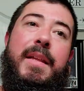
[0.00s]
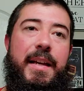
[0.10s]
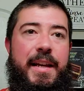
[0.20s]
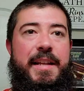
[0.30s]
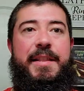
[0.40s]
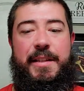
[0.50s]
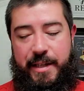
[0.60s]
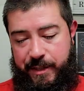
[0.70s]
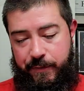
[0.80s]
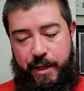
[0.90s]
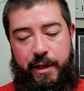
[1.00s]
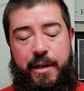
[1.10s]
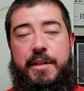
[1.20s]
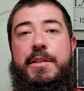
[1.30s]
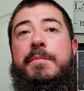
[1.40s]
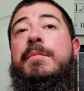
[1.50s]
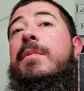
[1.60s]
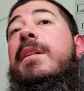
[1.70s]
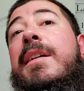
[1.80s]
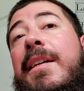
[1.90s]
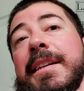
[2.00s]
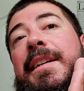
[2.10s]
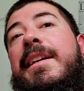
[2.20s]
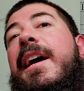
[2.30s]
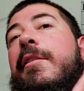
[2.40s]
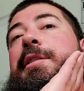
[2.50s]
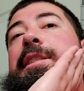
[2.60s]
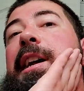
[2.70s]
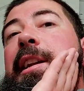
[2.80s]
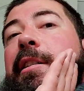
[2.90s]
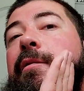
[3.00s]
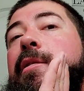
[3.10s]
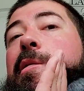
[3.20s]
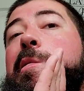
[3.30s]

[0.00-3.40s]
And I think that's fucking awesome. Now he's kind of...